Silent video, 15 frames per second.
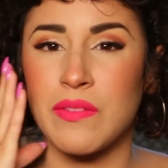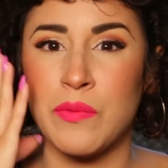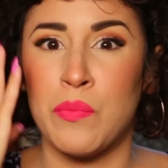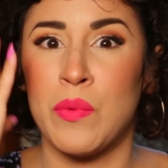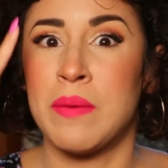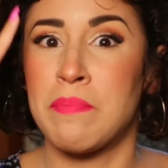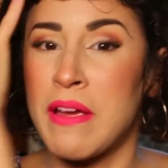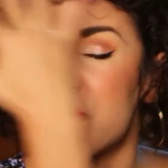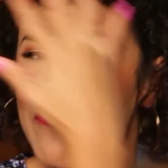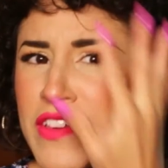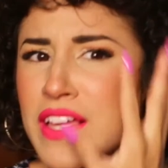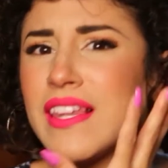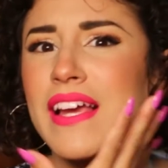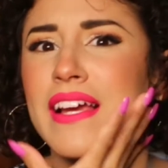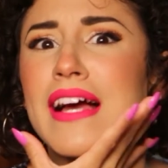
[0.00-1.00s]
when I
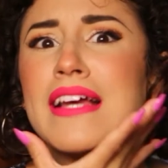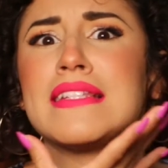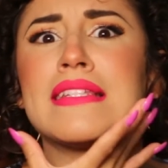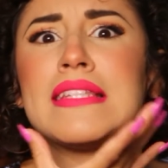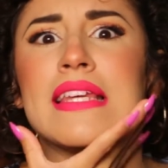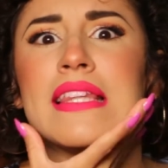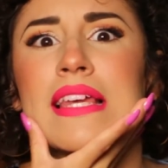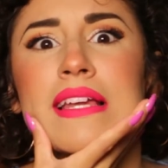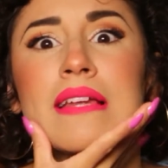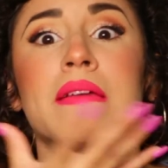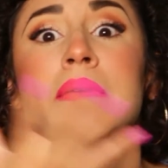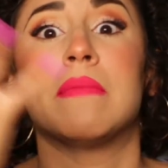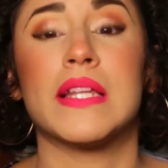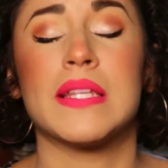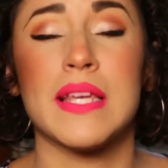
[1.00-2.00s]
feel like I see
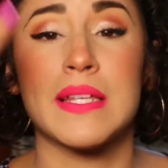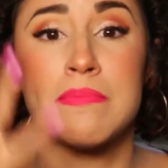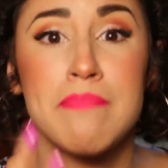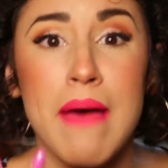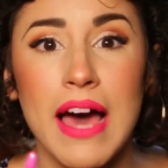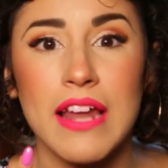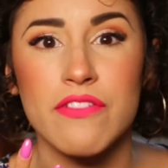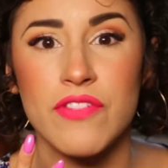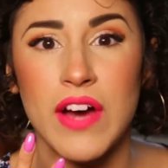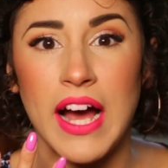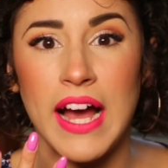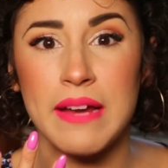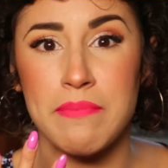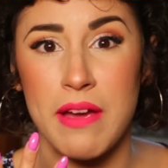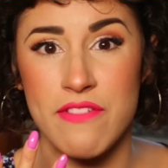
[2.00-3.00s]
that it has
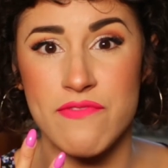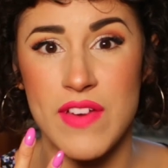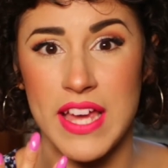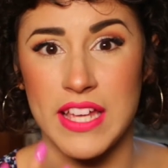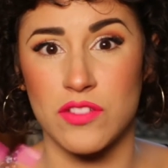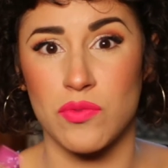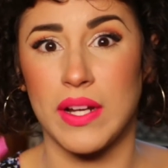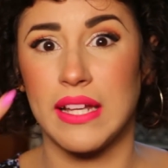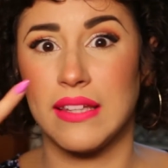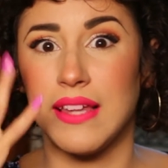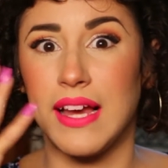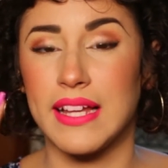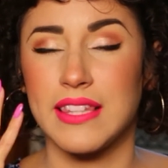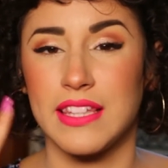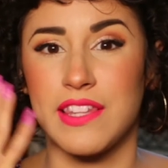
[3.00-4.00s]
mattified my face, right? I
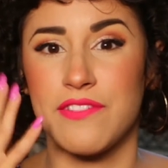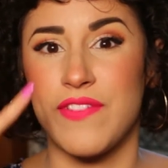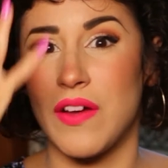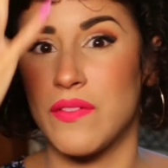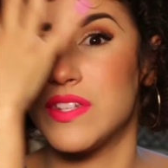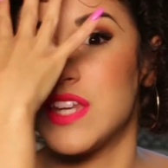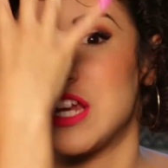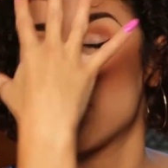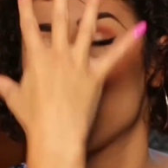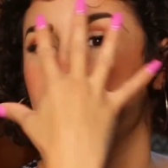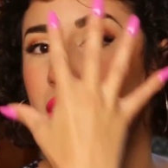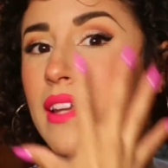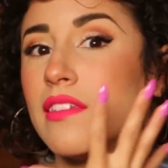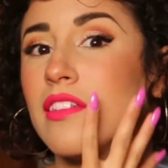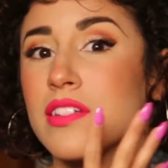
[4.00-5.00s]
like that the
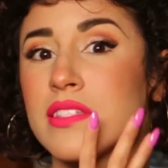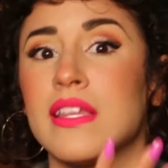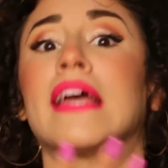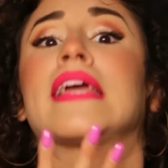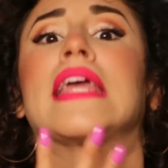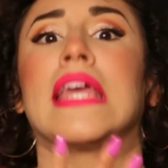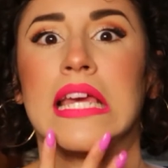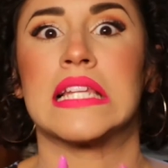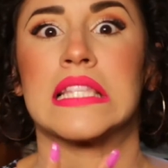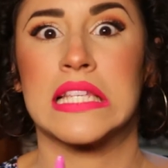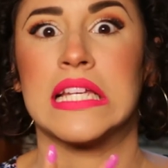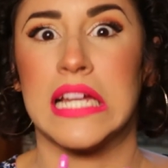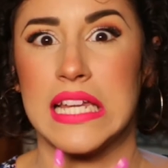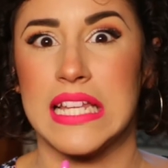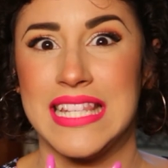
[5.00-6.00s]
foundation looks like it's
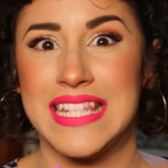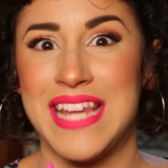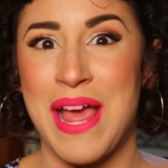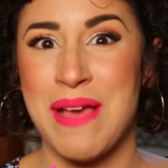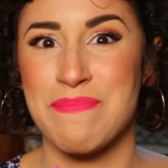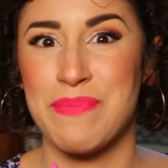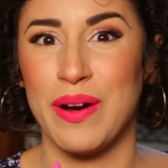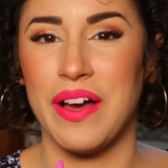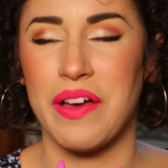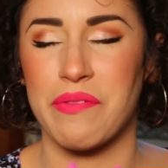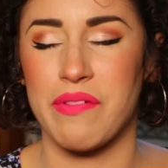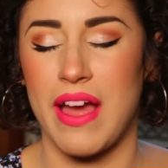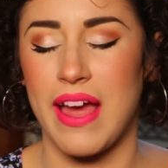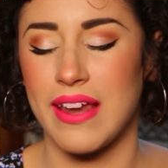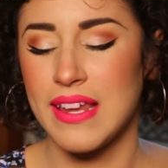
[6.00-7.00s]
gonna stay
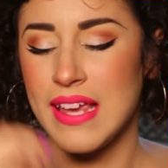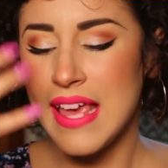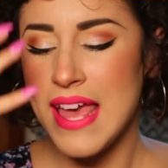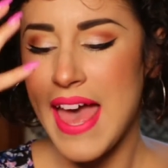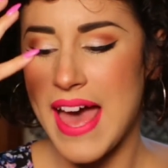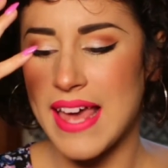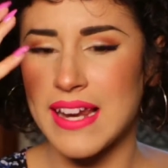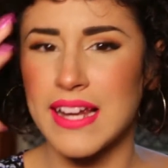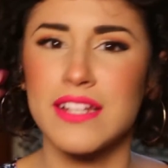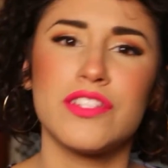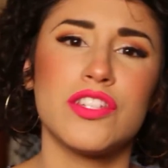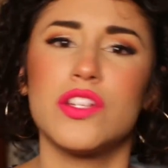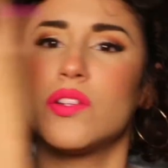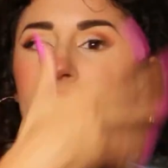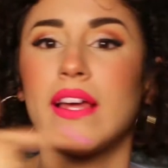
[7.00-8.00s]
put, right? And I
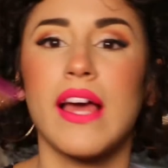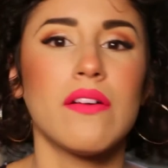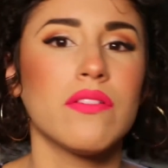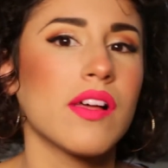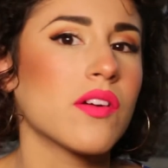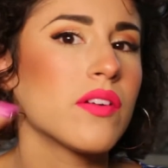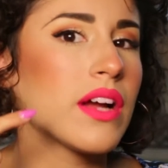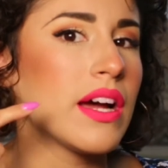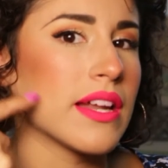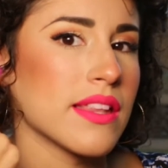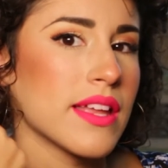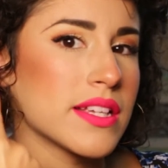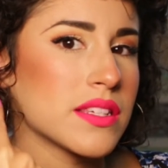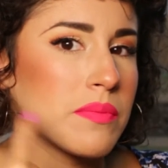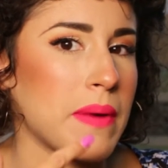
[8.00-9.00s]
have what going on. I
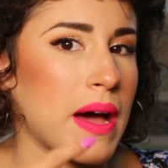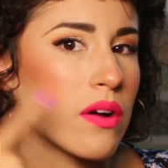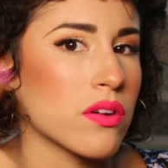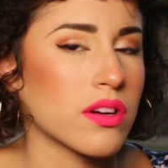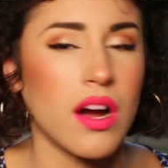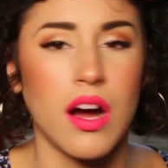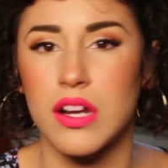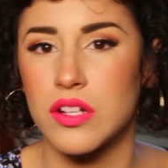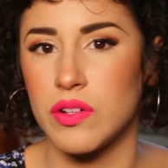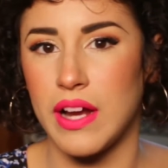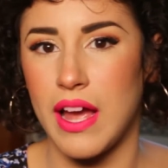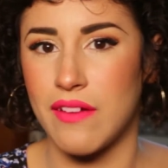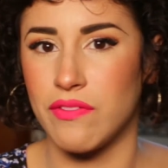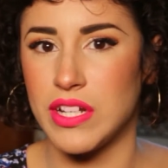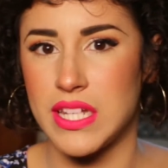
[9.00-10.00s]
like to powder contour
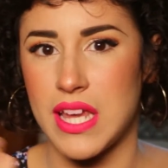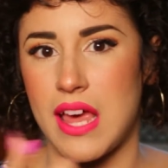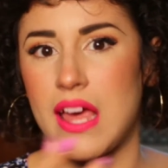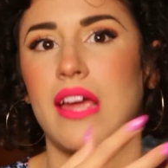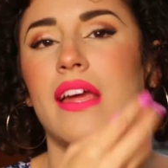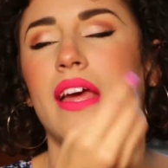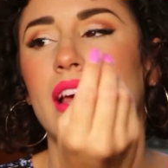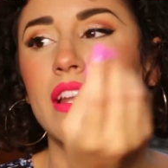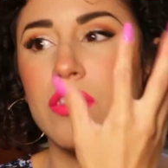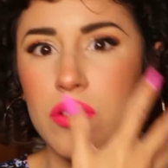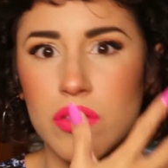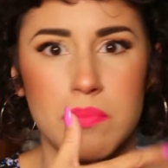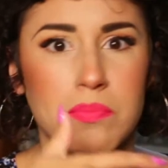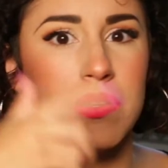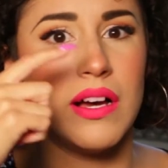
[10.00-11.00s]
every day and
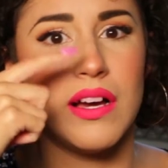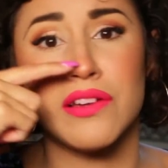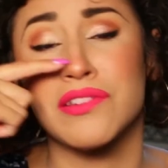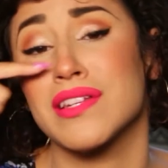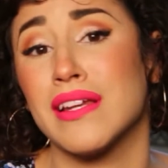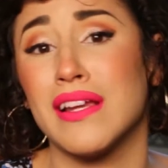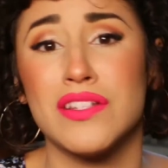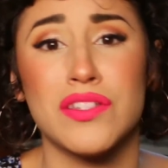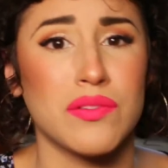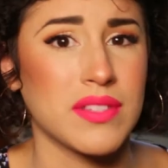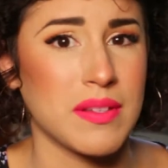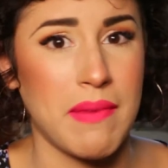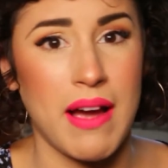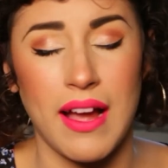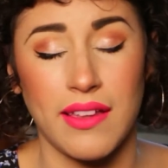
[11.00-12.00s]
do the blush, and I do
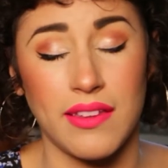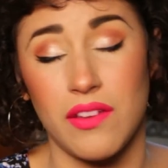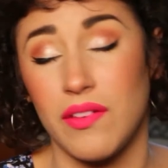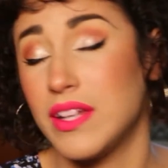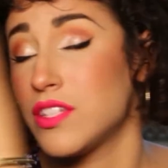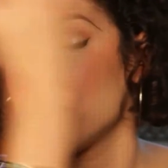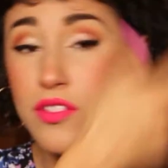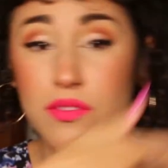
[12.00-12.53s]
some I